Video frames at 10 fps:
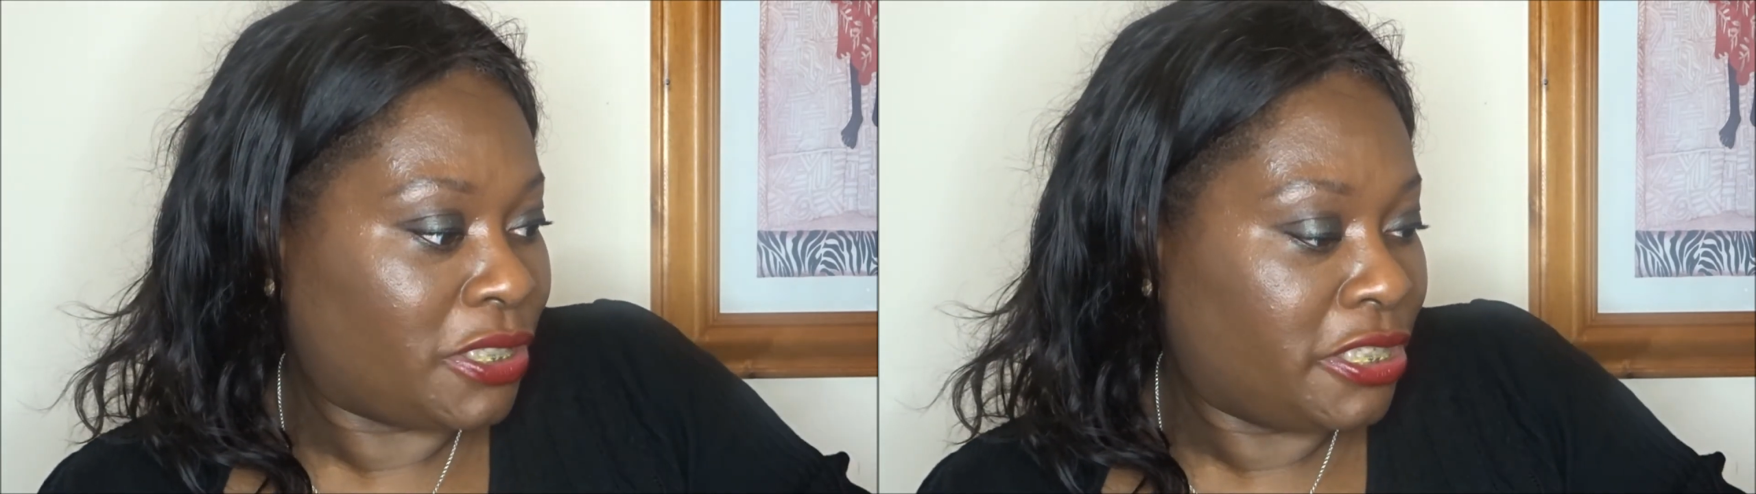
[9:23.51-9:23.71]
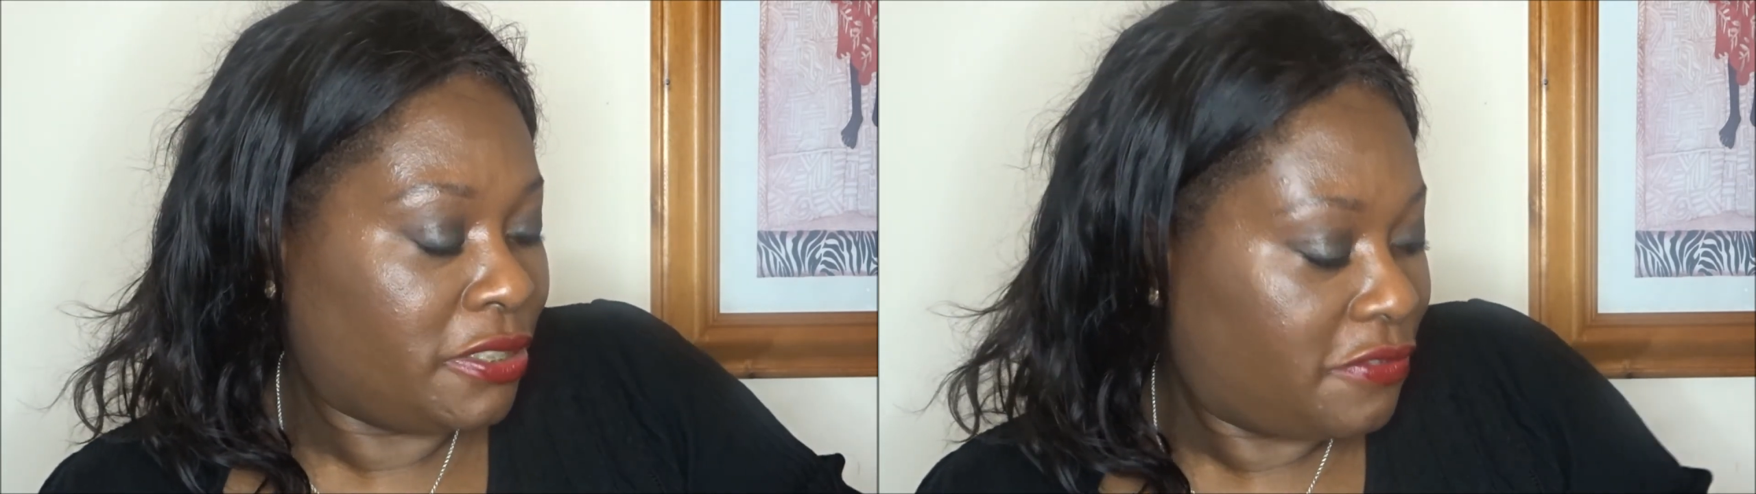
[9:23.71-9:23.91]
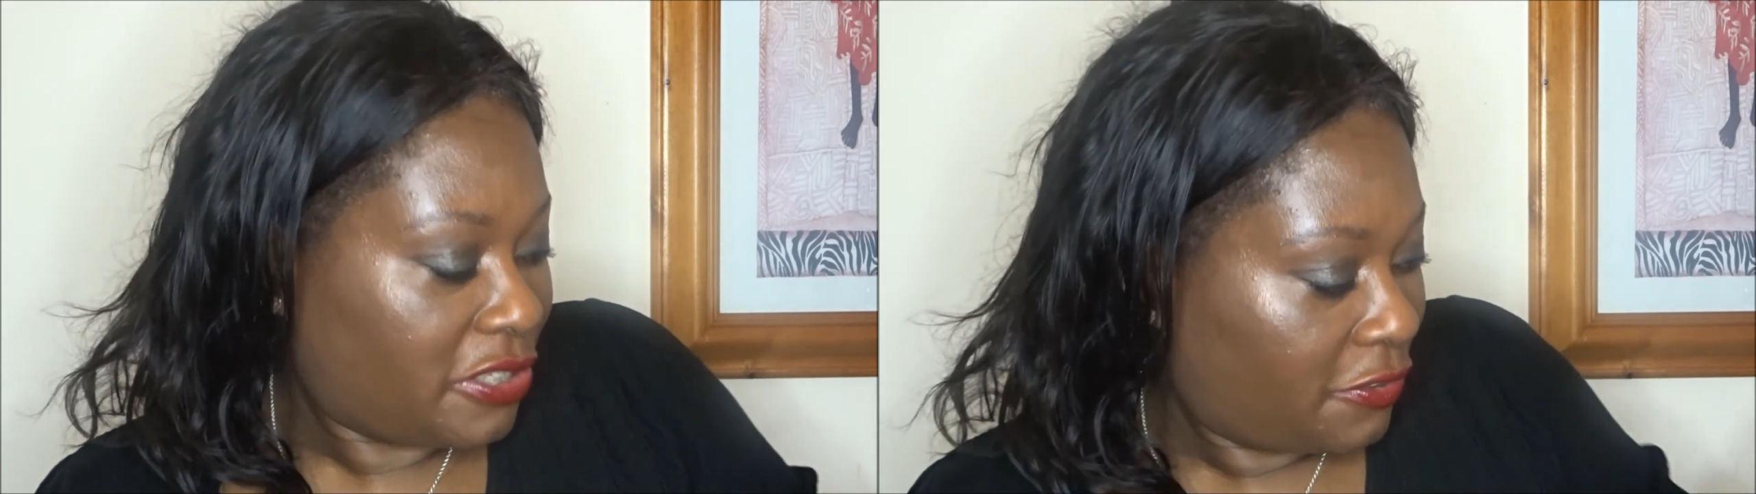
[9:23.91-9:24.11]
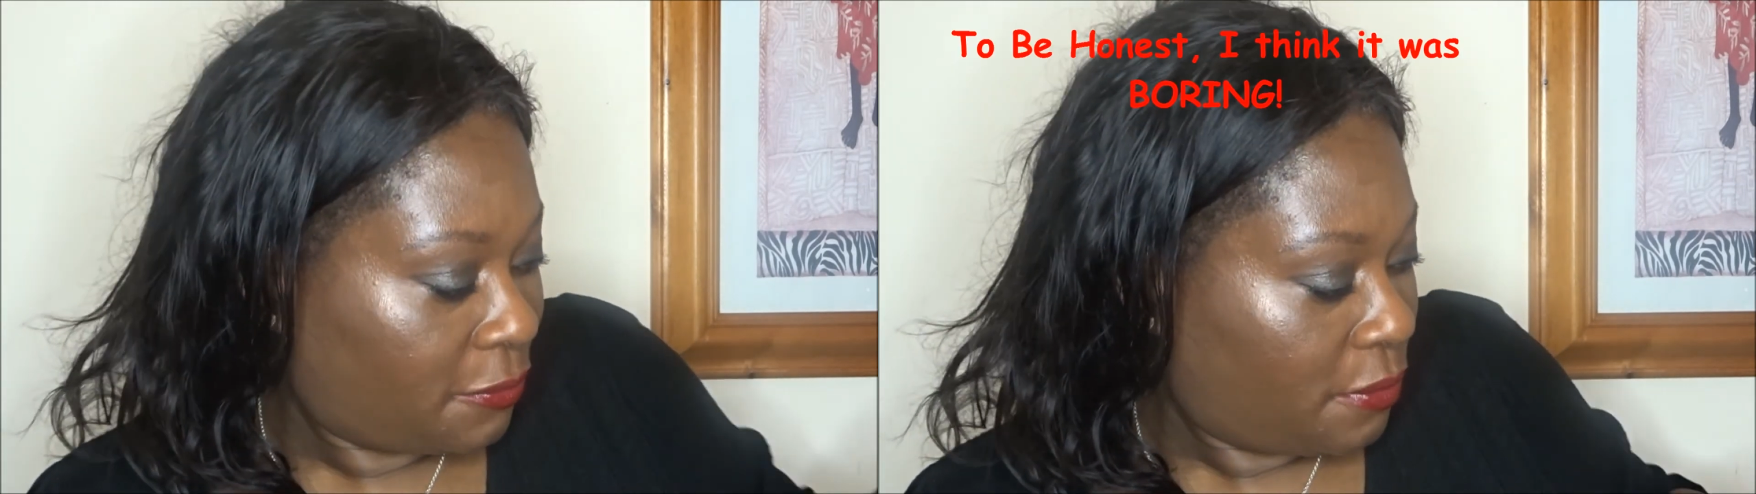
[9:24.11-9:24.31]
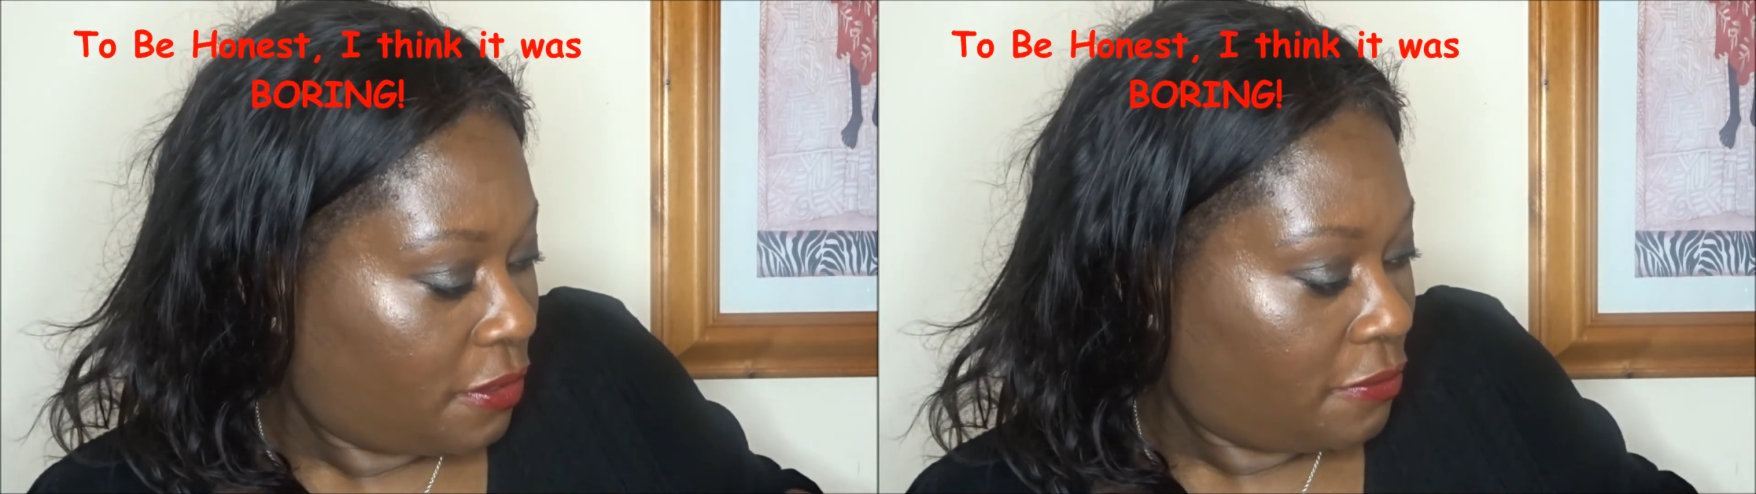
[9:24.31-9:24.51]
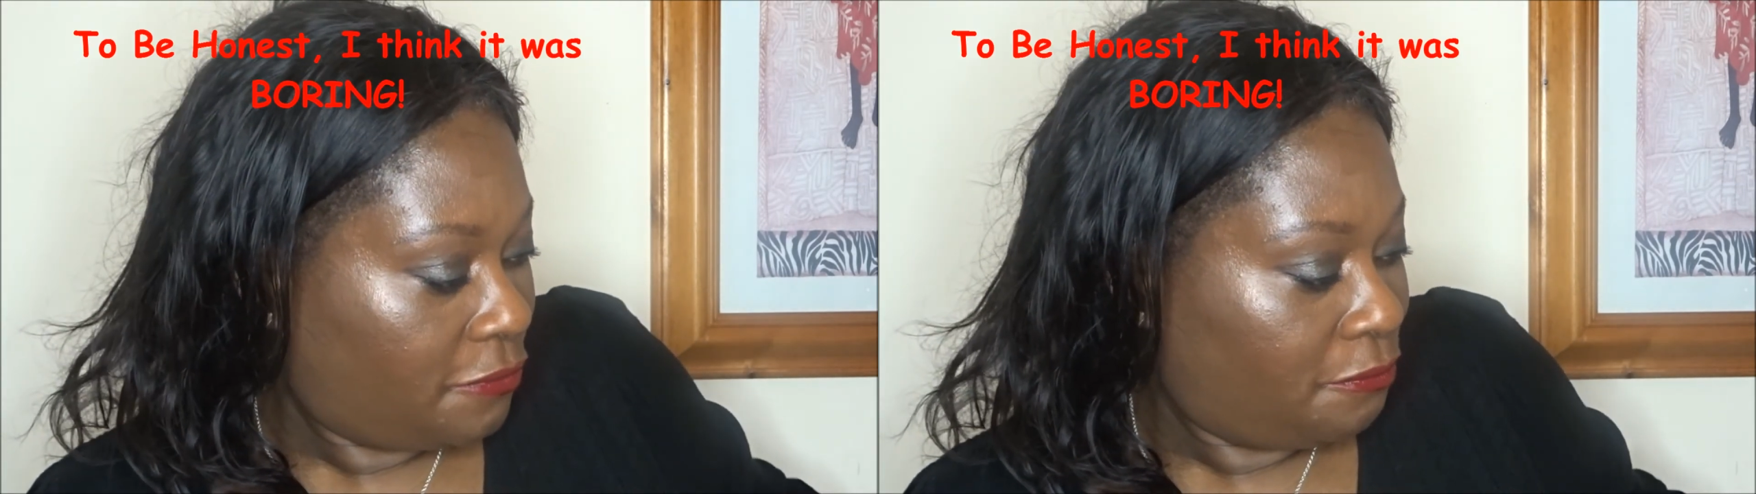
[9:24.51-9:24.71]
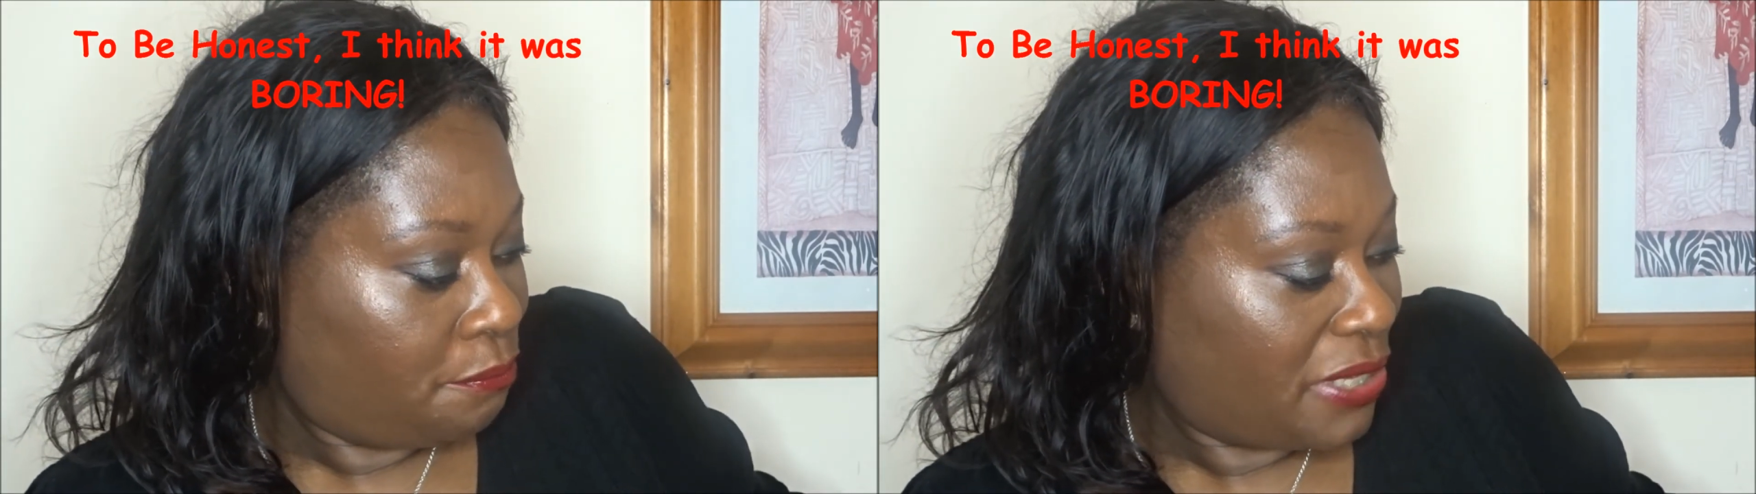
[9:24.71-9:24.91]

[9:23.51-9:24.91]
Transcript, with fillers: think of it? £12.